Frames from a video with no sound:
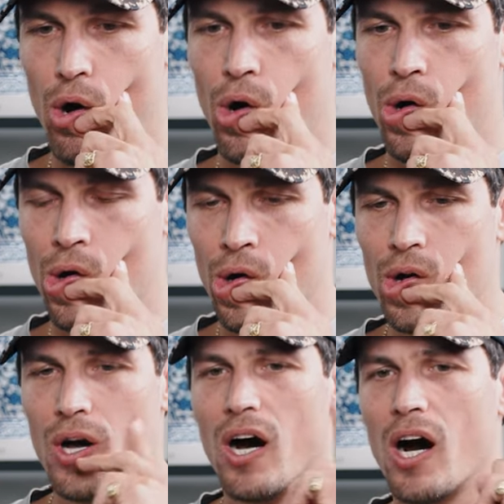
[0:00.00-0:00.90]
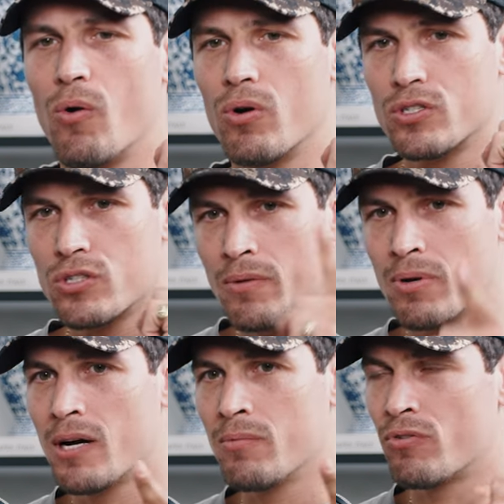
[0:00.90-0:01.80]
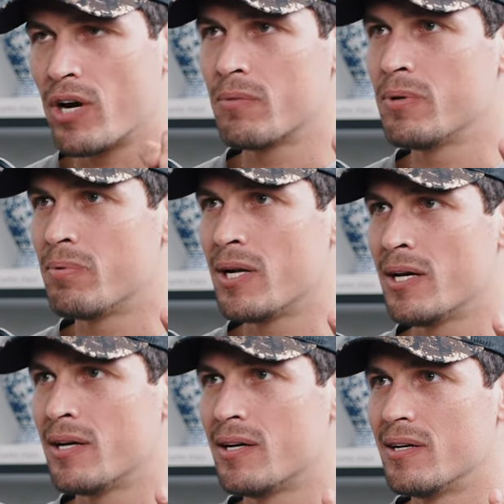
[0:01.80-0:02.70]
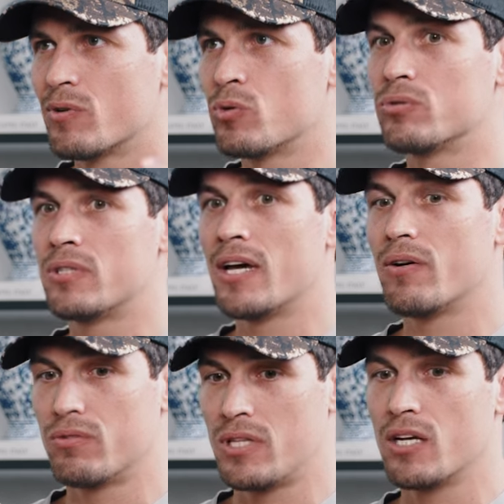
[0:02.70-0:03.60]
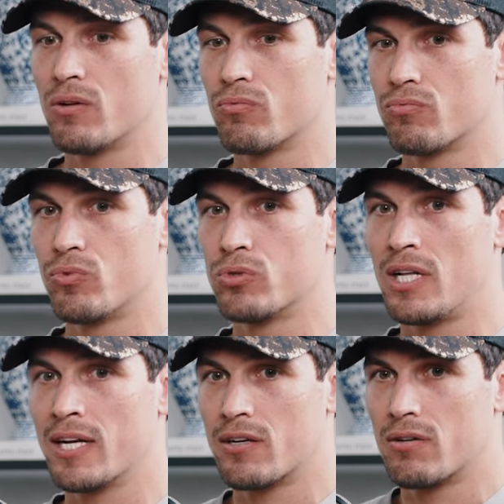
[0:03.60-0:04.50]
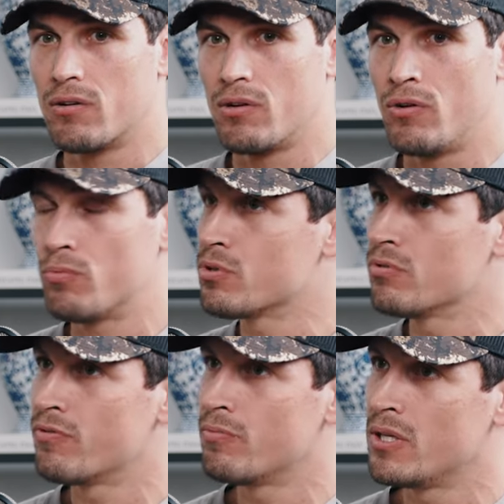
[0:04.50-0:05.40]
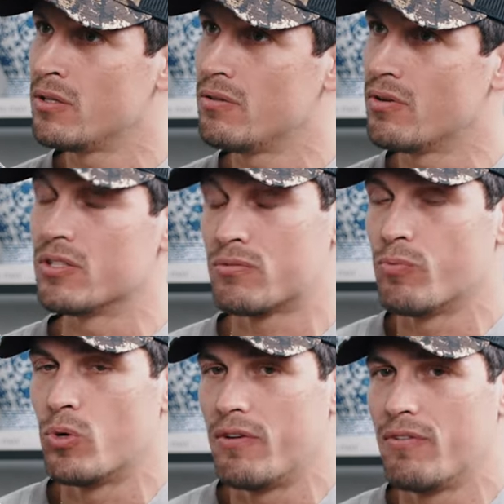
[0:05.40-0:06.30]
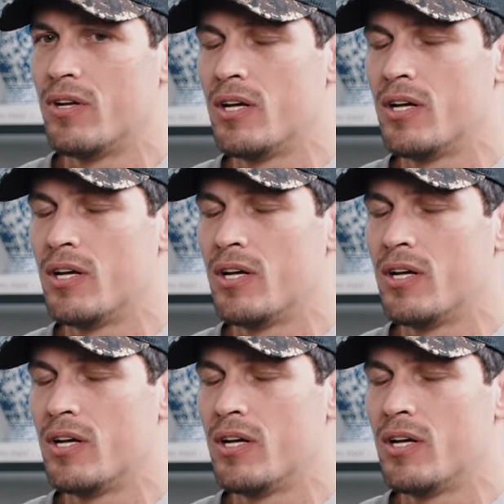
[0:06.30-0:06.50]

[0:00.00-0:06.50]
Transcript: oh i want to try to become a rugby player because that that was like an option for me. Yeah. well,